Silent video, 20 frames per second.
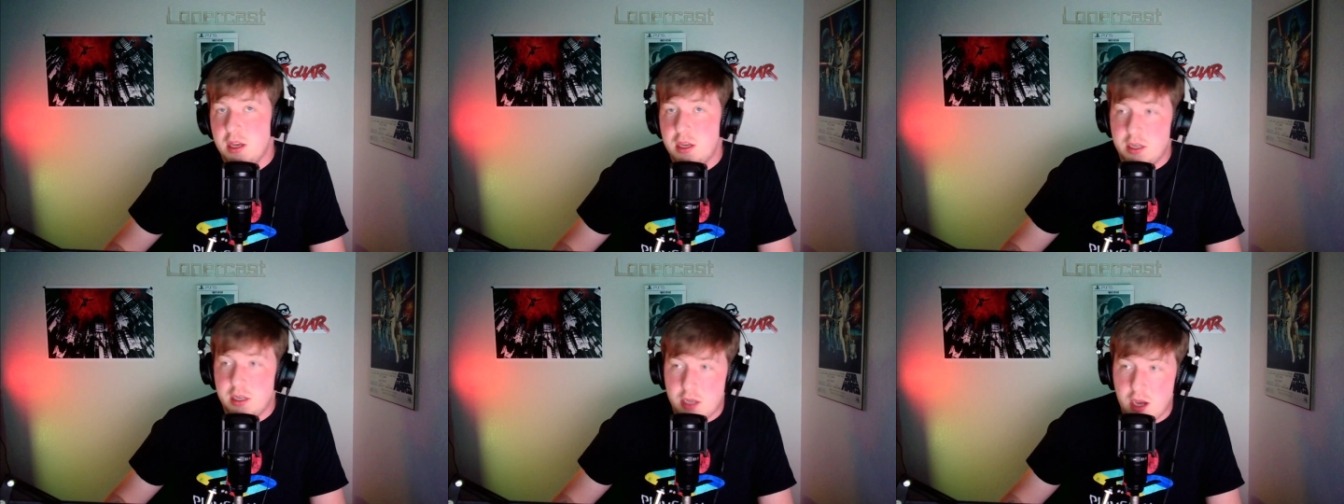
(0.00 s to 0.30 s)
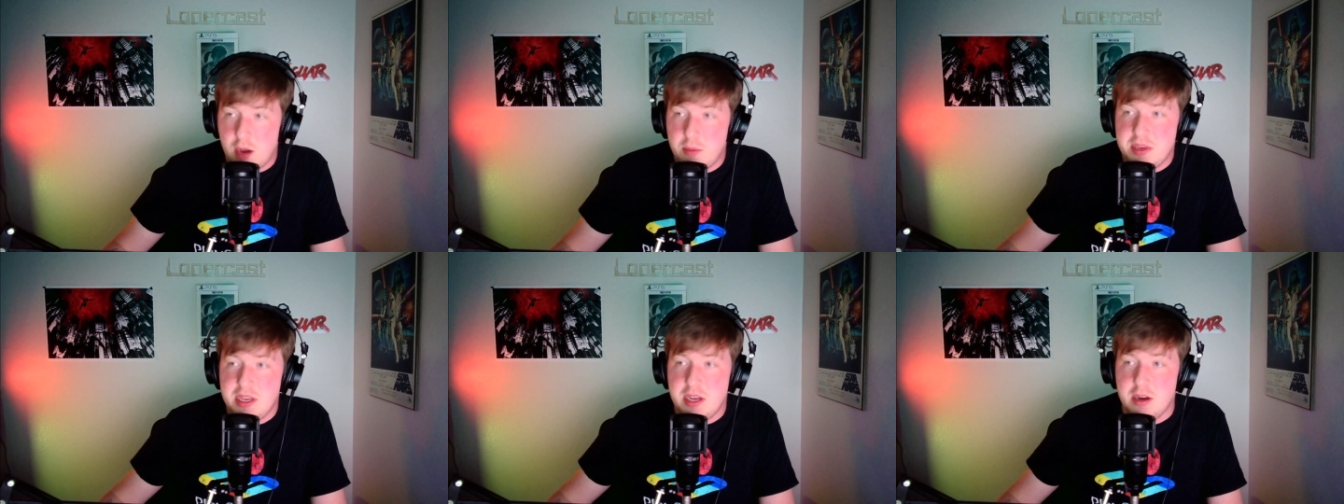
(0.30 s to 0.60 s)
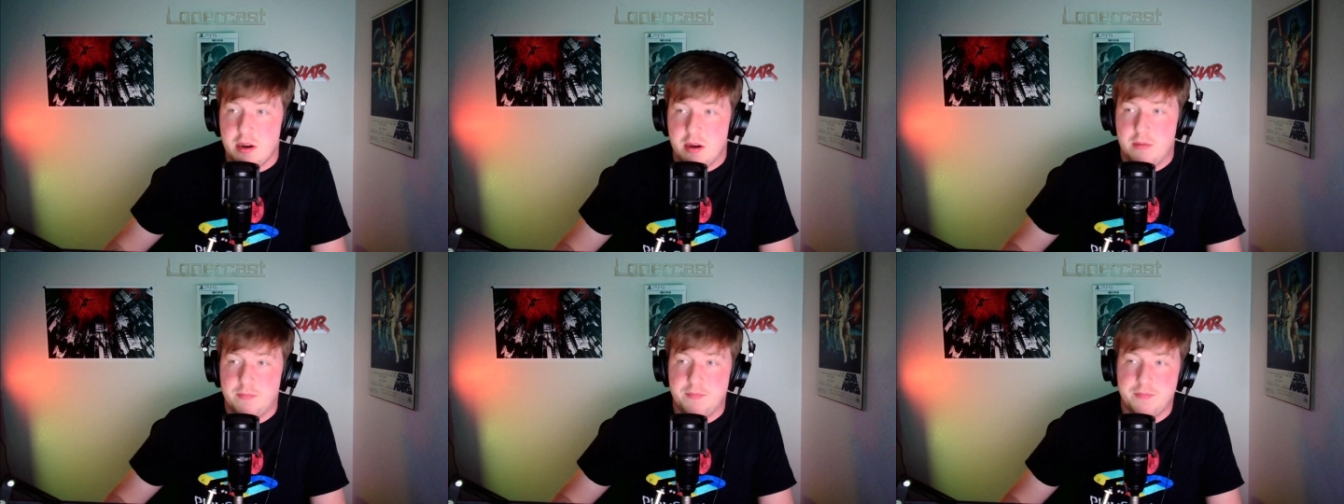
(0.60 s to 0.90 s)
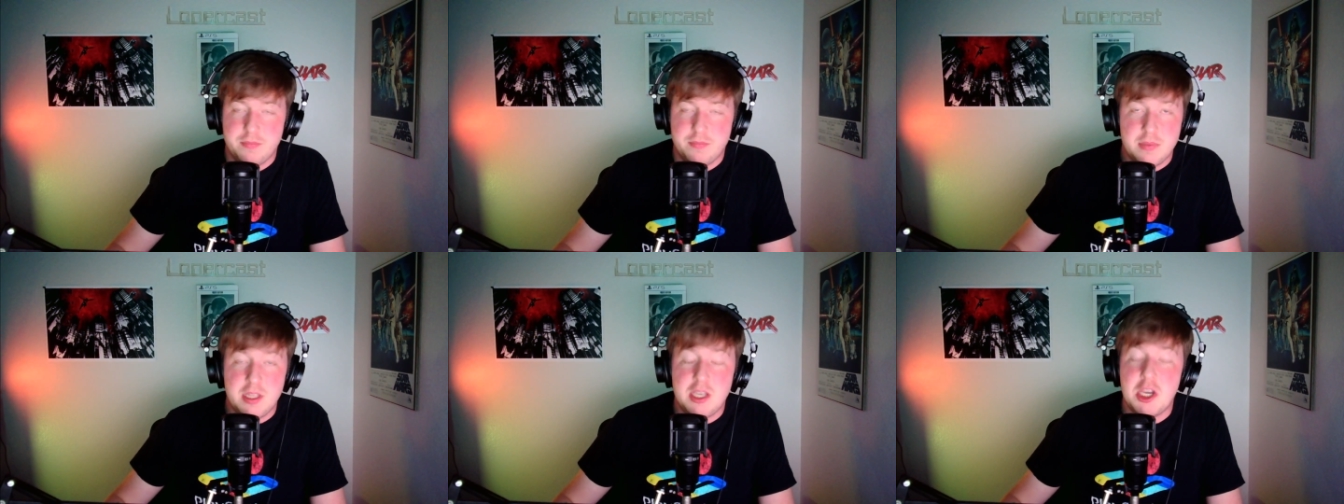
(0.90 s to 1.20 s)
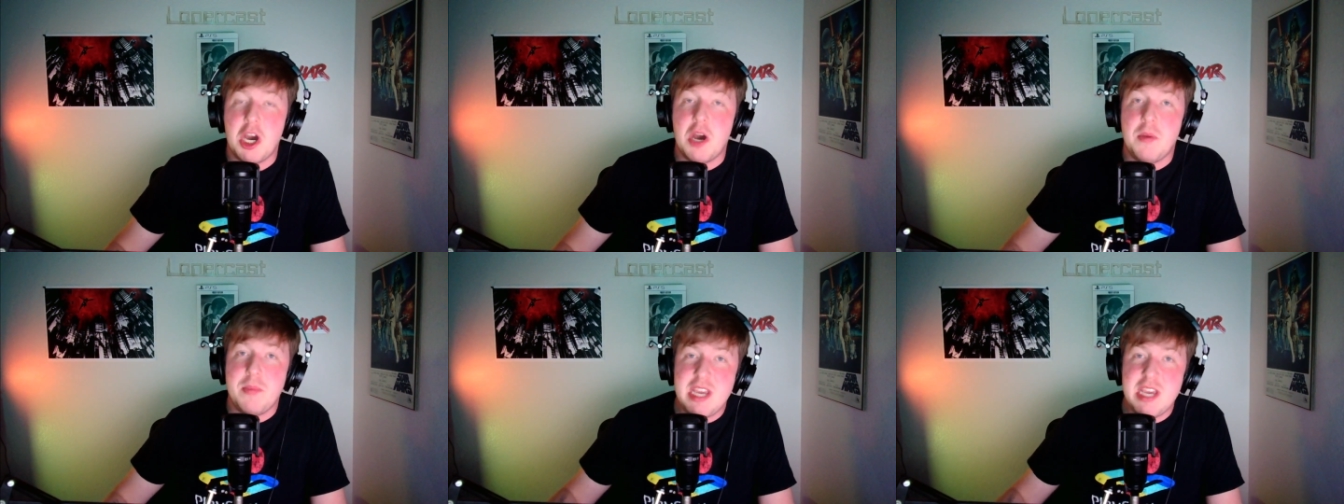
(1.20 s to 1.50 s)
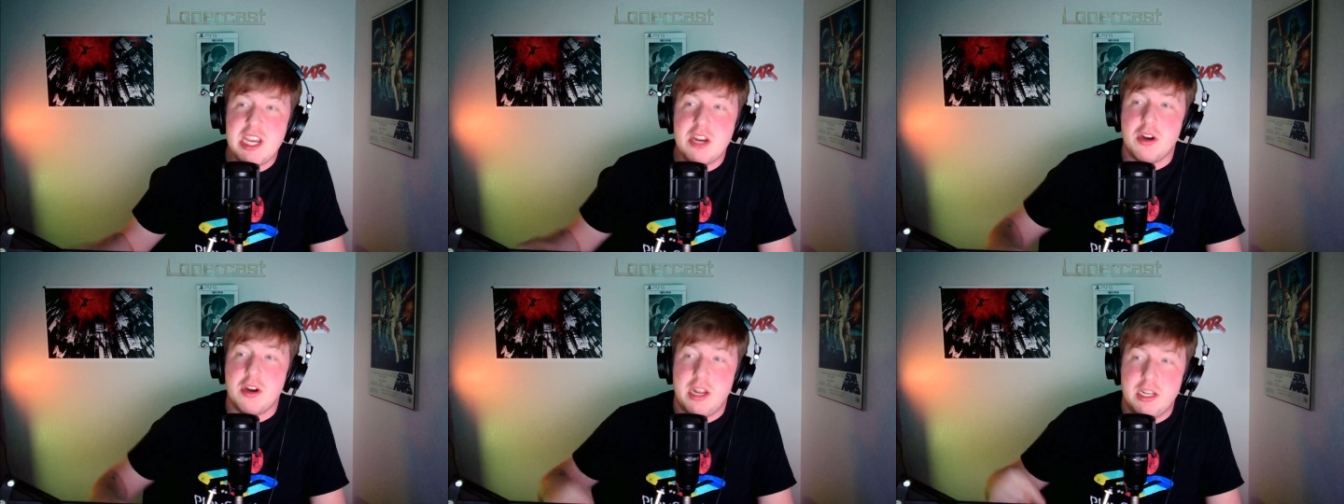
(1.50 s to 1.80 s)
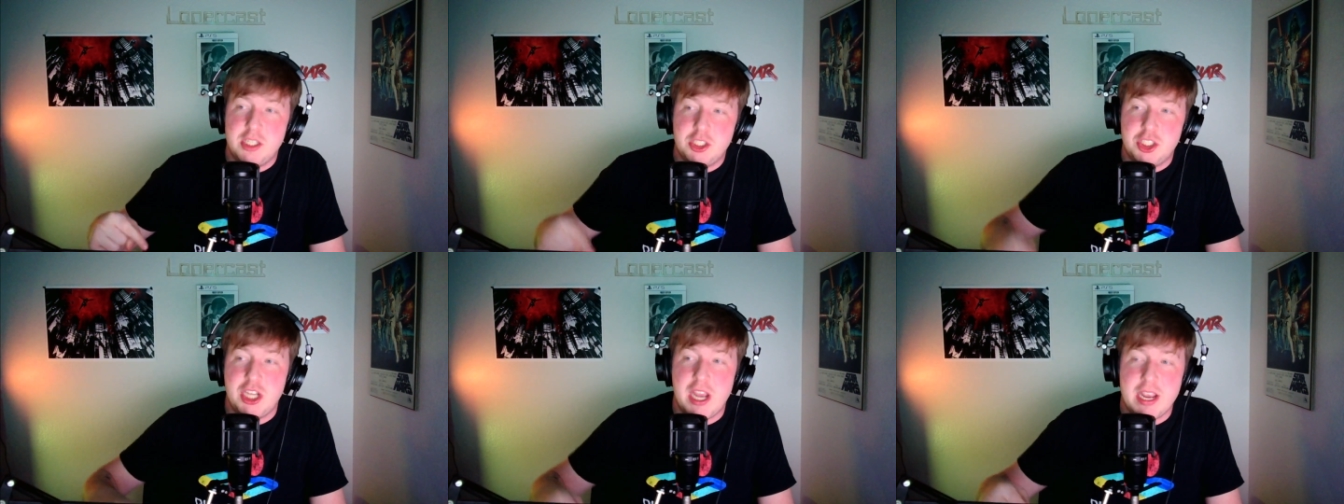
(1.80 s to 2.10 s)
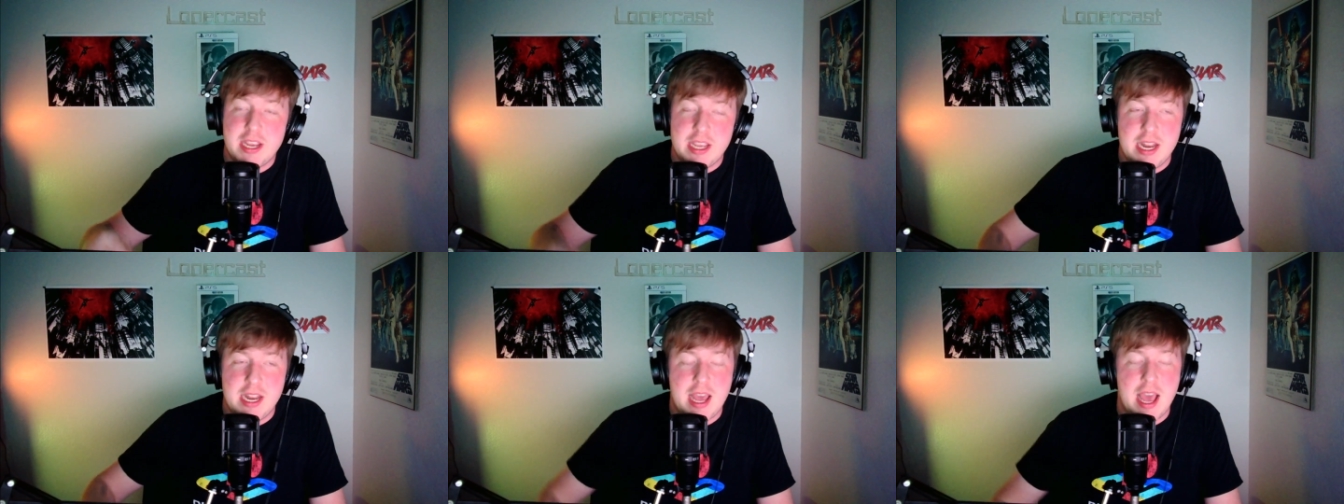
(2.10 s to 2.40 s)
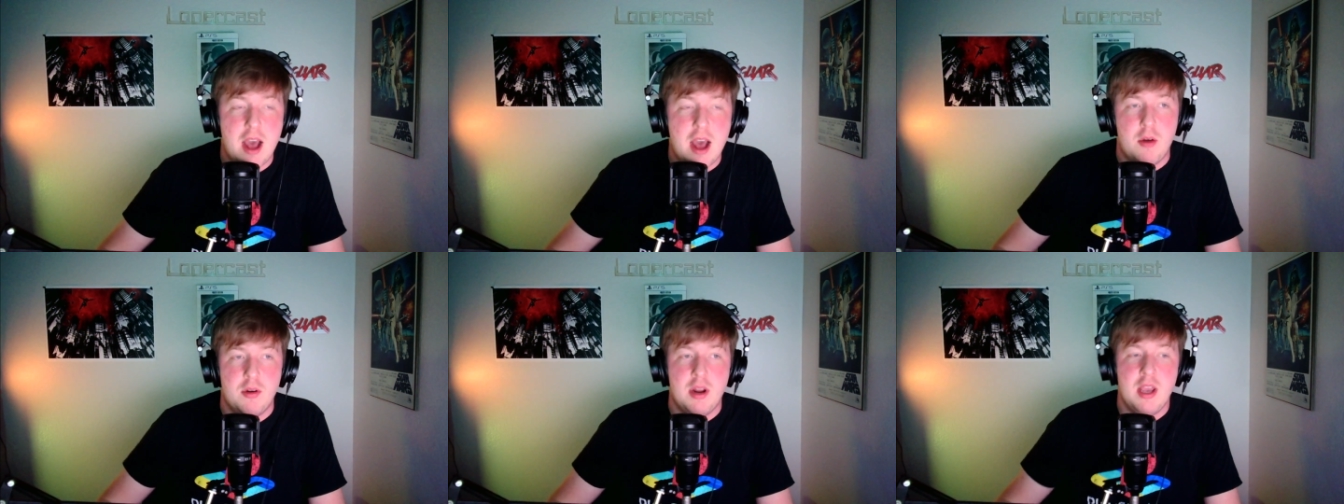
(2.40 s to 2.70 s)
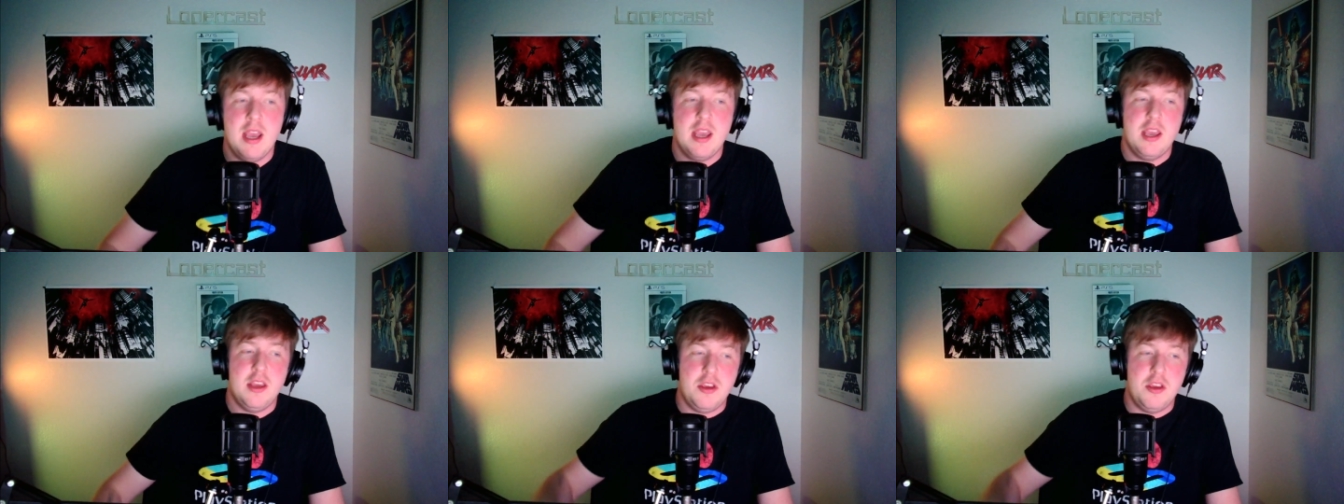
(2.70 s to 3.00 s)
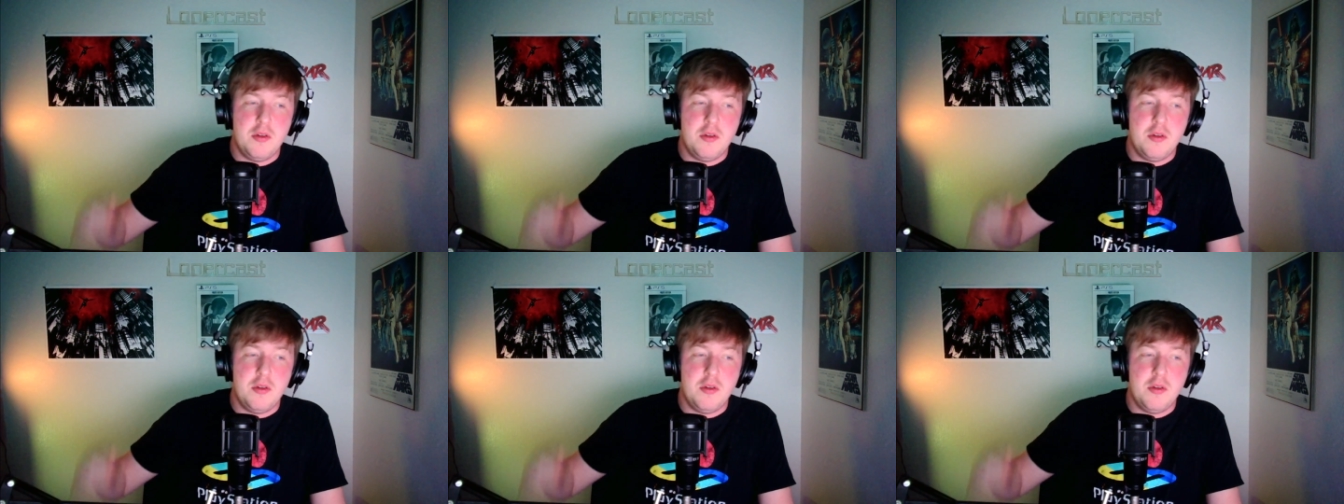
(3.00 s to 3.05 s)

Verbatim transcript: come here, come here and check it out. You